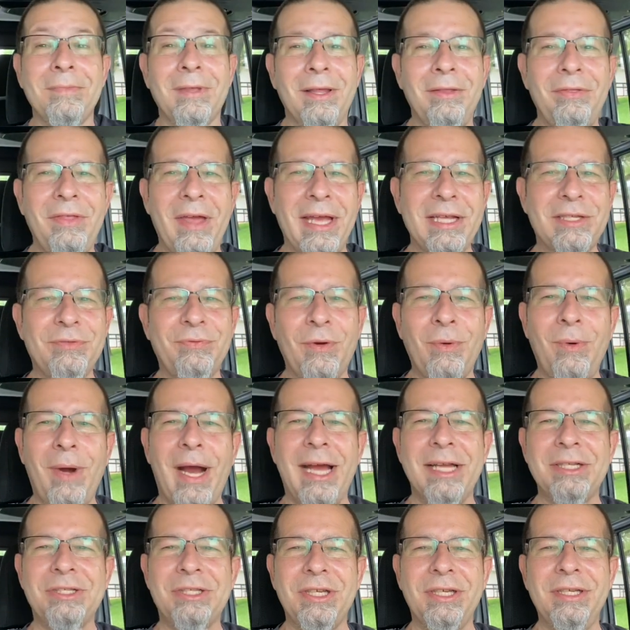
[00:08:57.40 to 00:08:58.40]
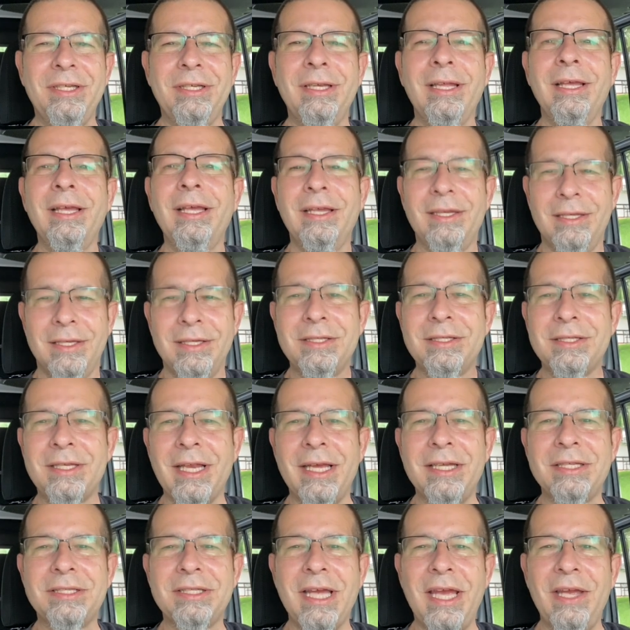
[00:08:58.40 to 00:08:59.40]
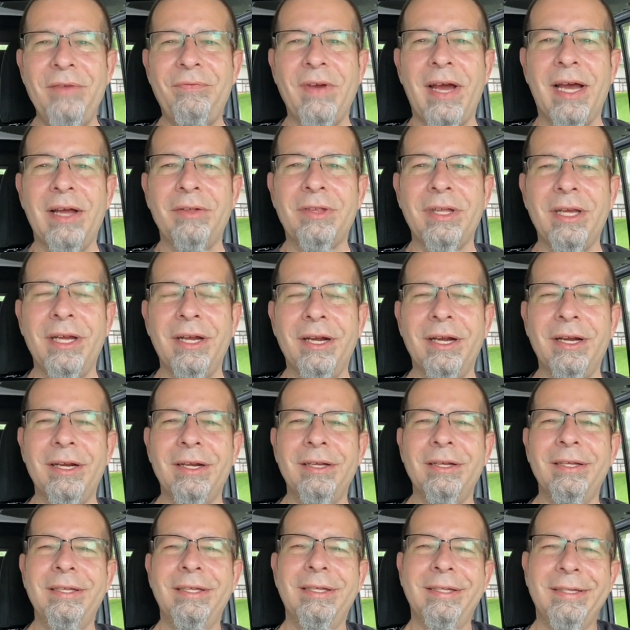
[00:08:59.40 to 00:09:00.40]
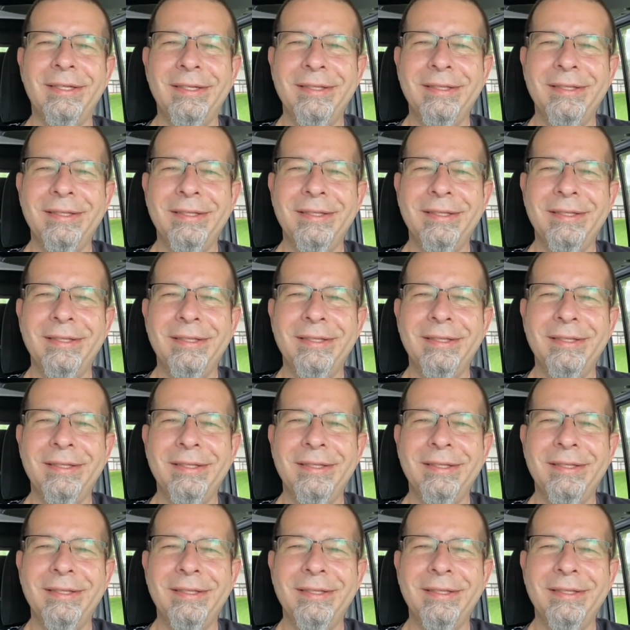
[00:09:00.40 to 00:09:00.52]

Thanks for watching. Stay safe out there.